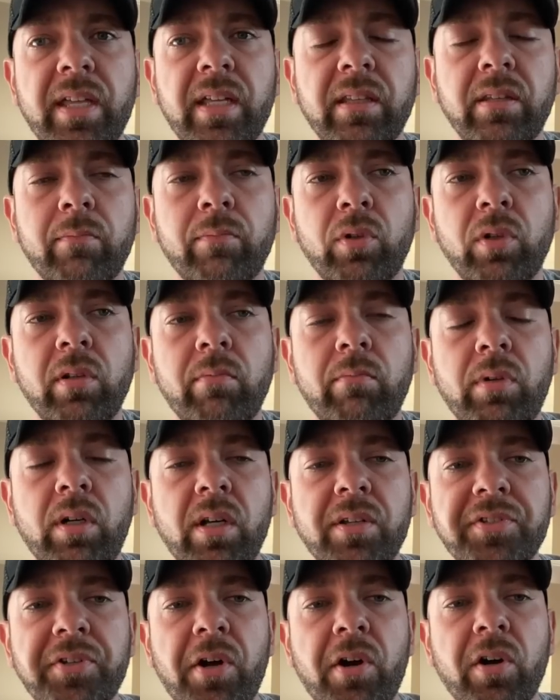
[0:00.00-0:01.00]
that the bowling
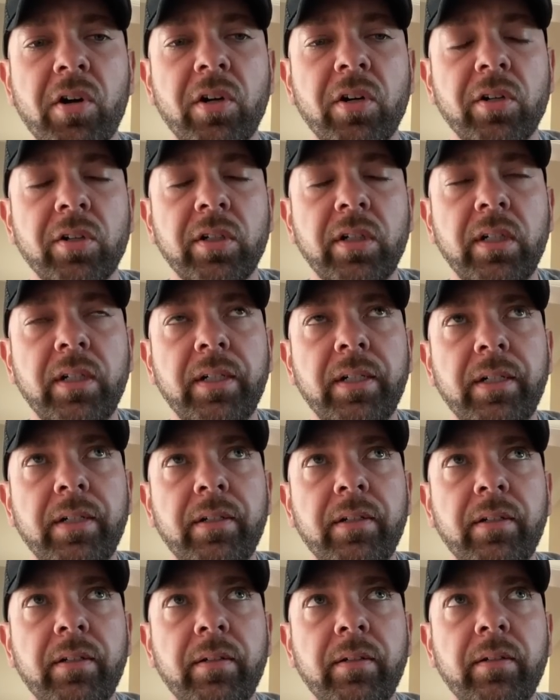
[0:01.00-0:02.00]
balls are
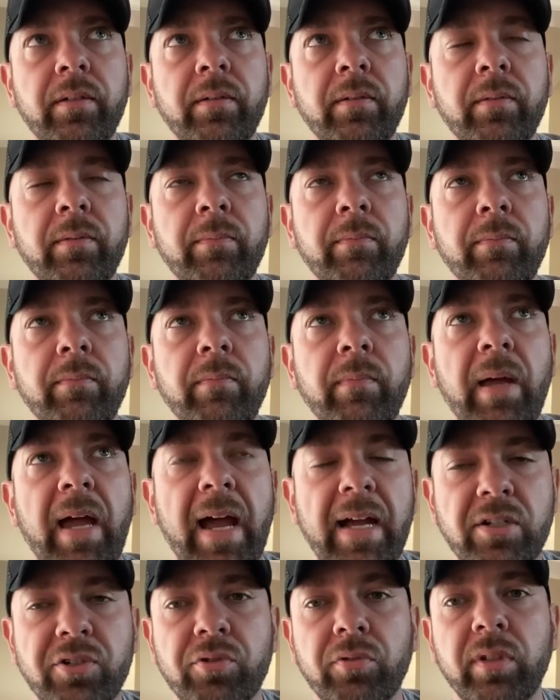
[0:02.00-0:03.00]

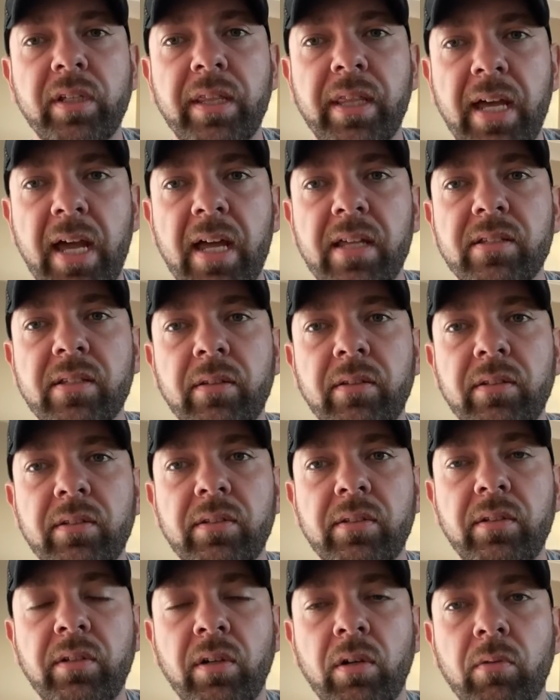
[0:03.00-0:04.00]
actually that,
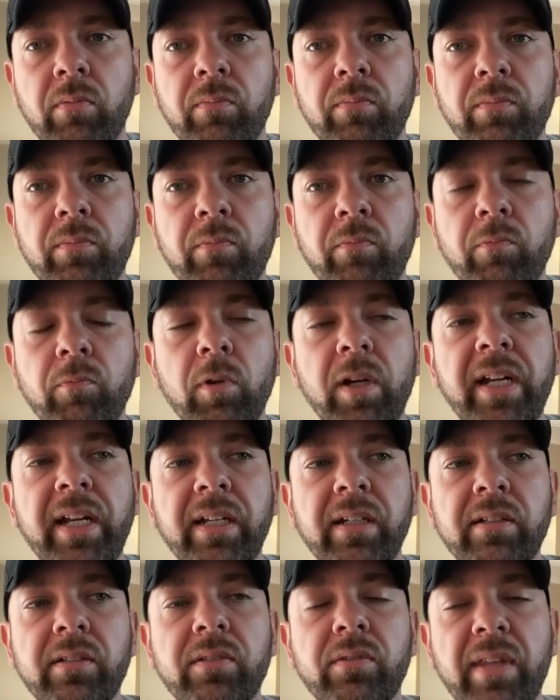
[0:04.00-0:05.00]
you know,
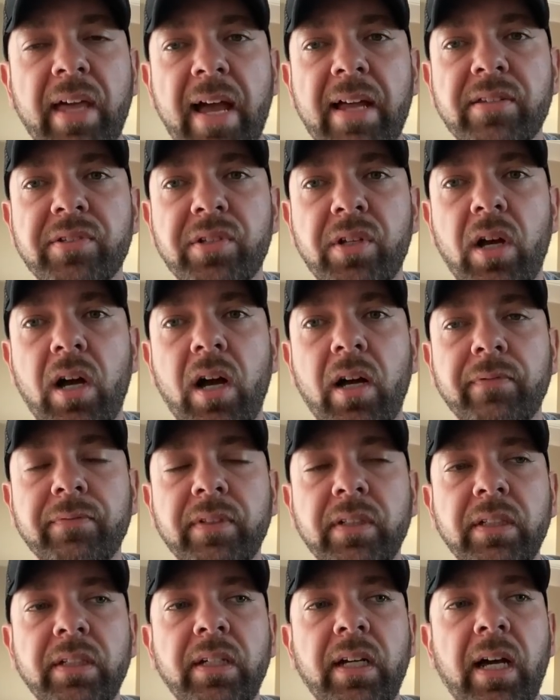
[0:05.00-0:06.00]
reading that
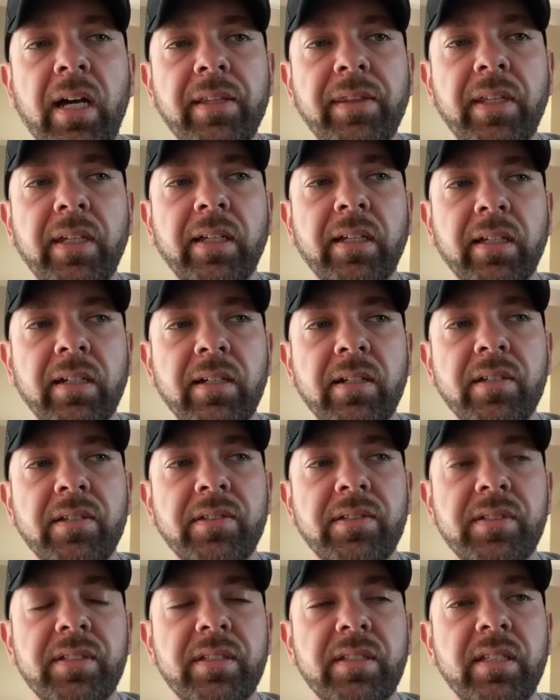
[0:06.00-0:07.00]
soft. I think it
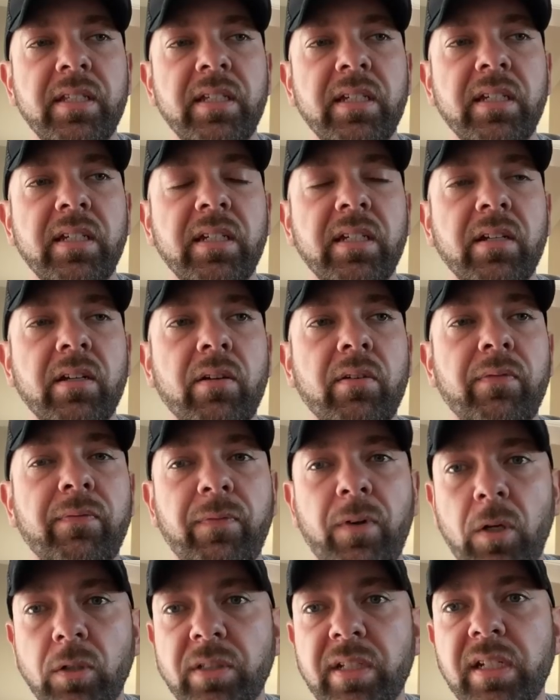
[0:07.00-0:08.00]
is the
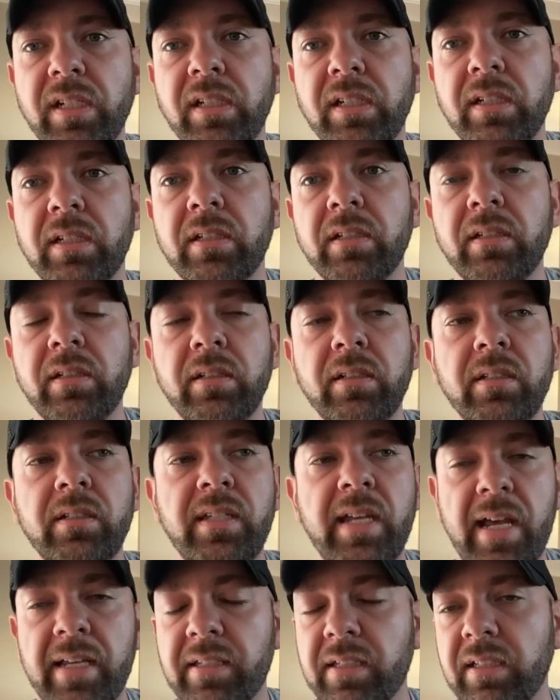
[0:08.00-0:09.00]
faulty
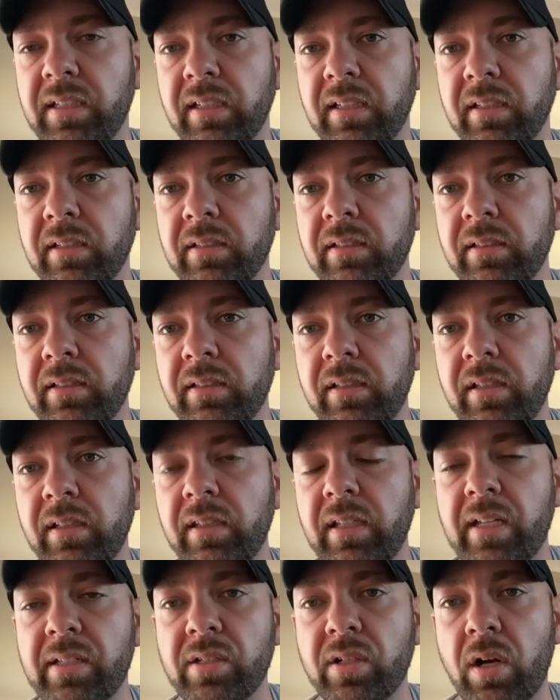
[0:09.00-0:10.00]
testing
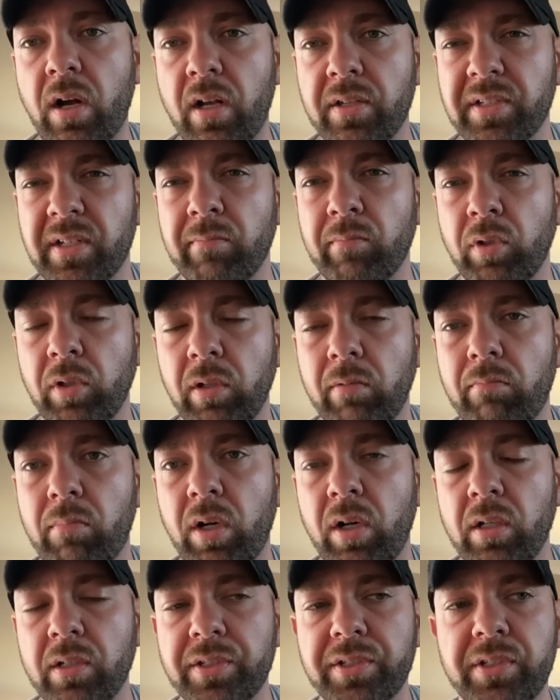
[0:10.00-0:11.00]
that's causing bowling
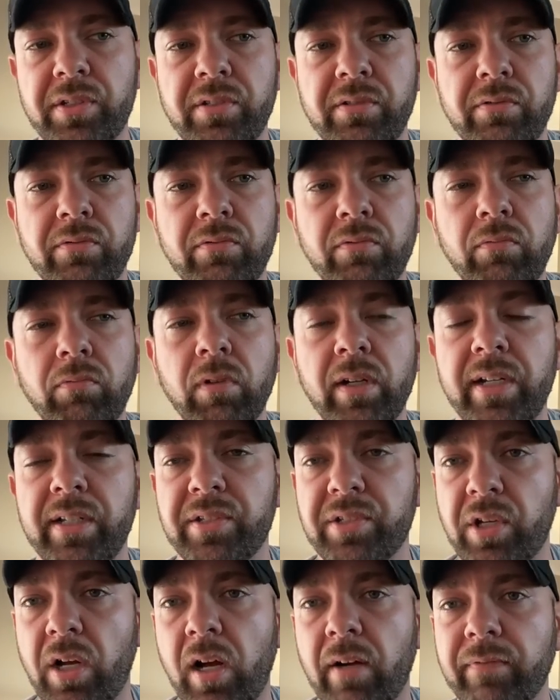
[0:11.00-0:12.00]
balls to read
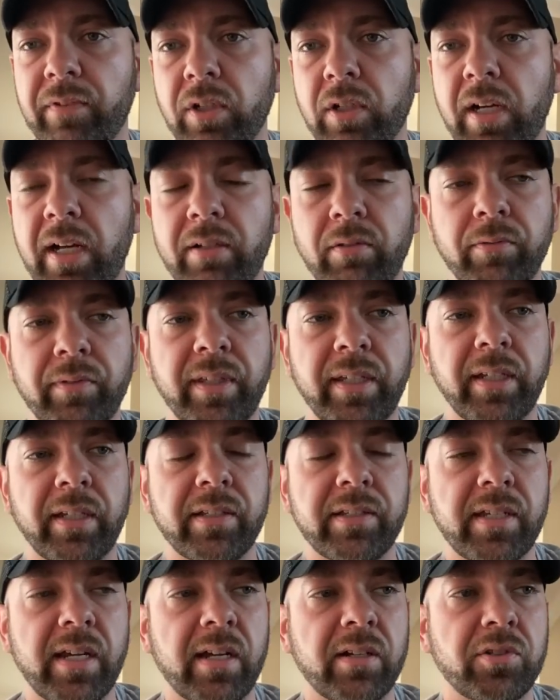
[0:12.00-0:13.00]
softer. I don't think
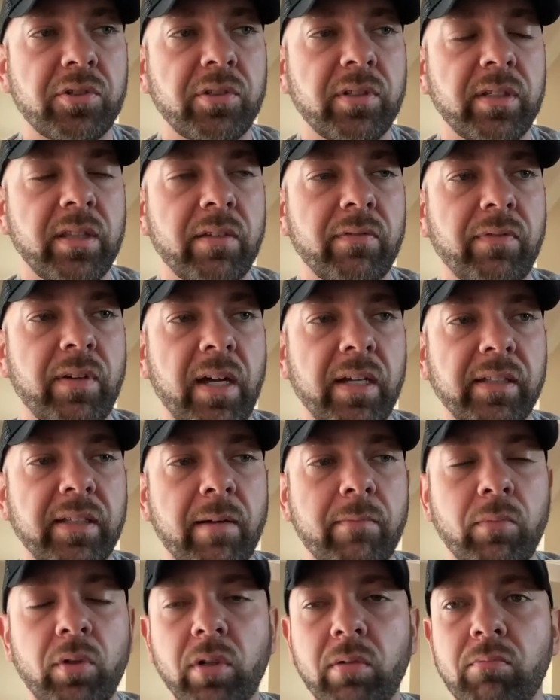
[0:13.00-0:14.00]
it's actually the fact
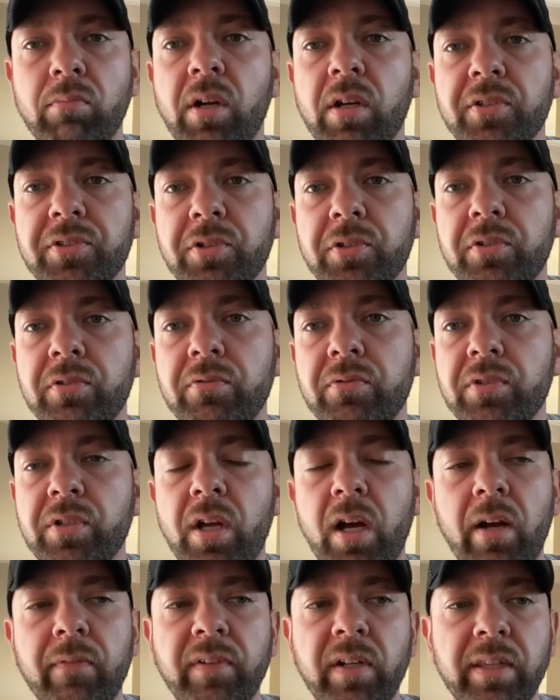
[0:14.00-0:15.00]
that bowling balls are too
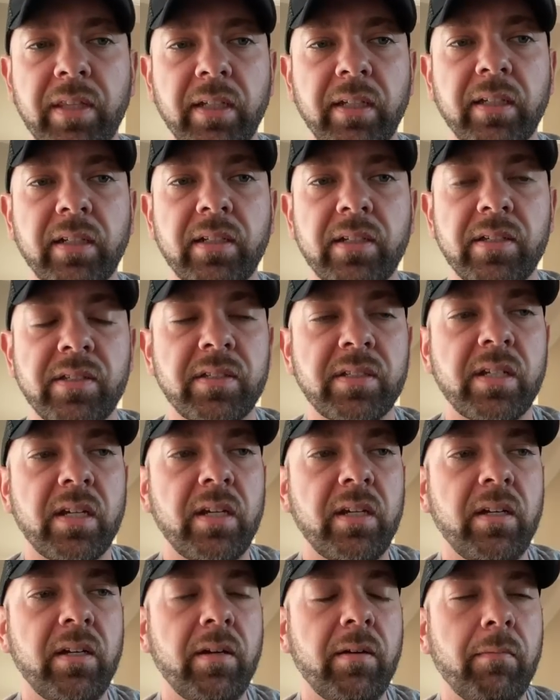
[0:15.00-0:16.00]
soft. I think it is
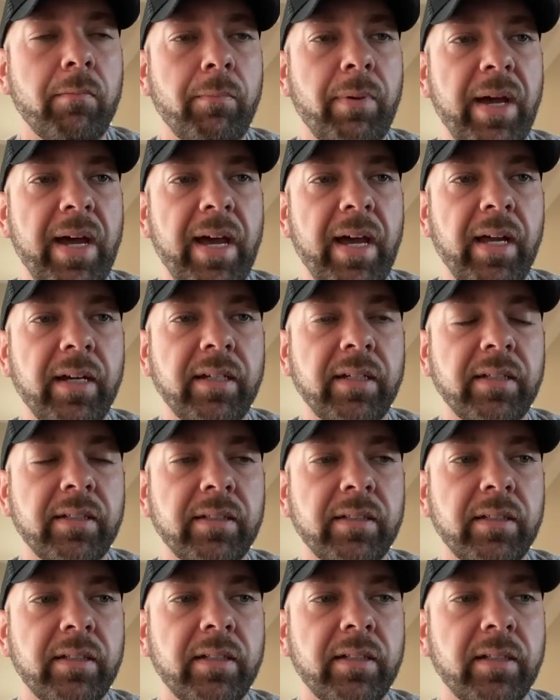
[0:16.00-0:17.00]
bad,
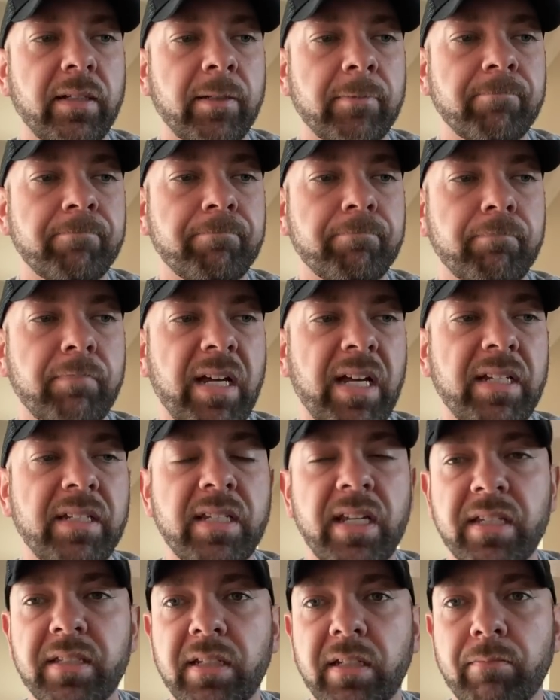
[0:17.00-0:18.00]
bad
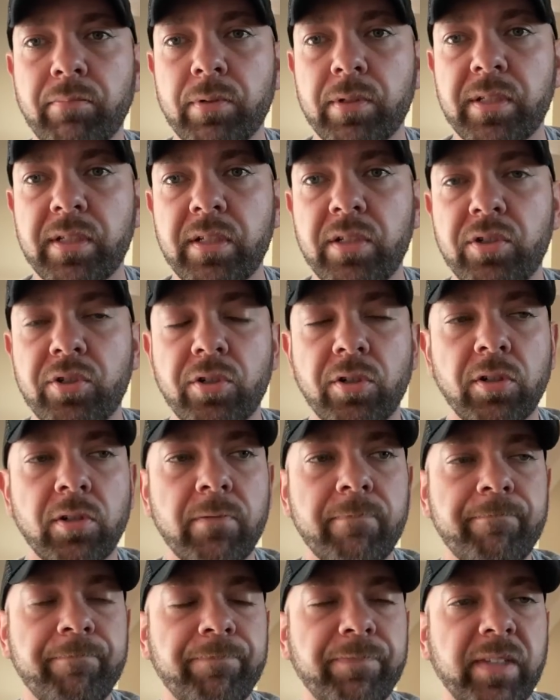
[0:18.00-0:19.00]
testing procedure
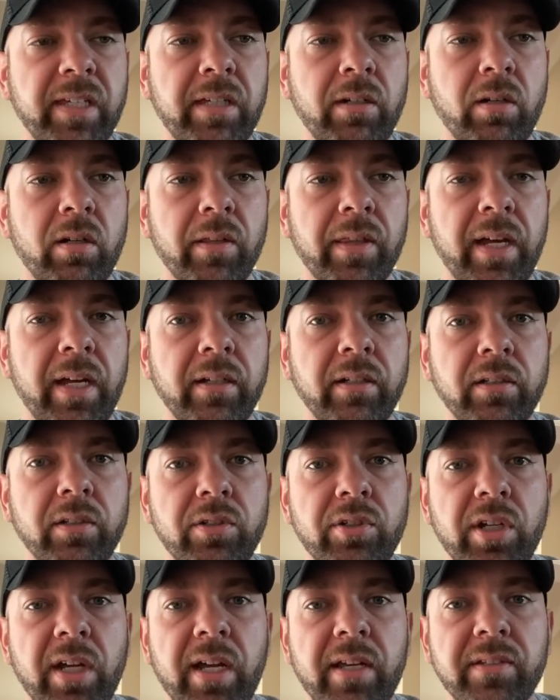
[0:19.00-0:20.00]
and all that
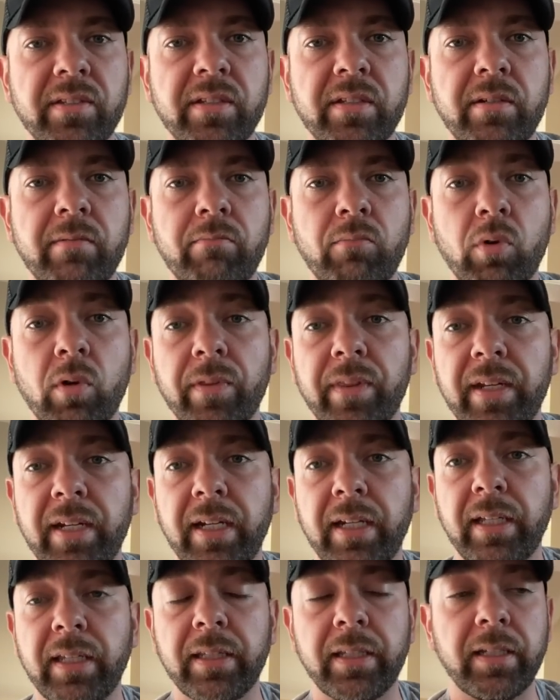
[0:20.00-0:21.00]
good jazz more than
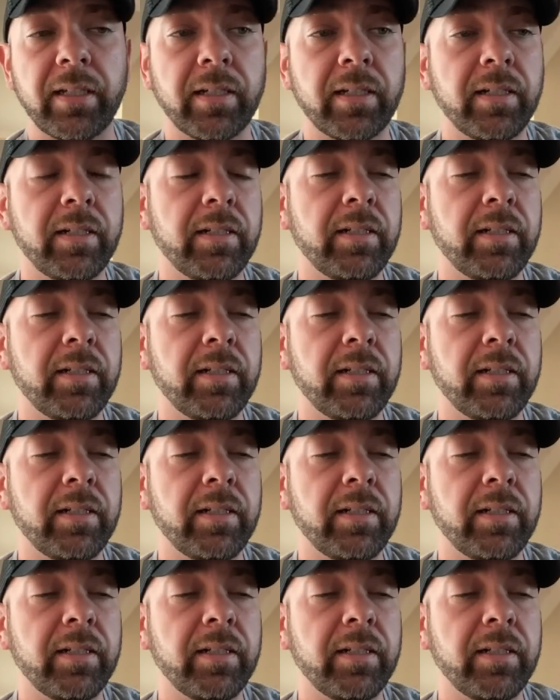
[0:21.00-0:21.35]
anything.